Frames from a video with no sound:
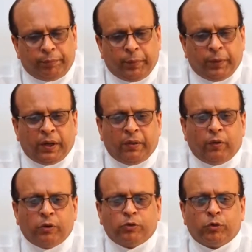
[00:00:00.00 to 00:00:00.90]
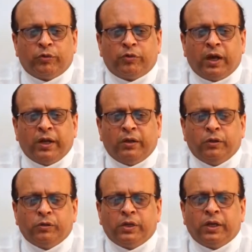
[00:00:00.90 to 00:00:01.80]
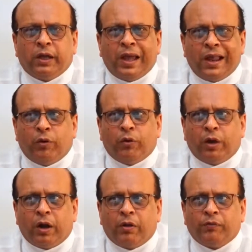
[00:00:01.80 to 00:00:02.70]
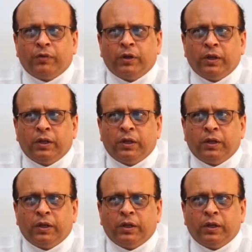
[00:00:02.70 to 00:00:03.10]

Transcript: People have also tried using allograft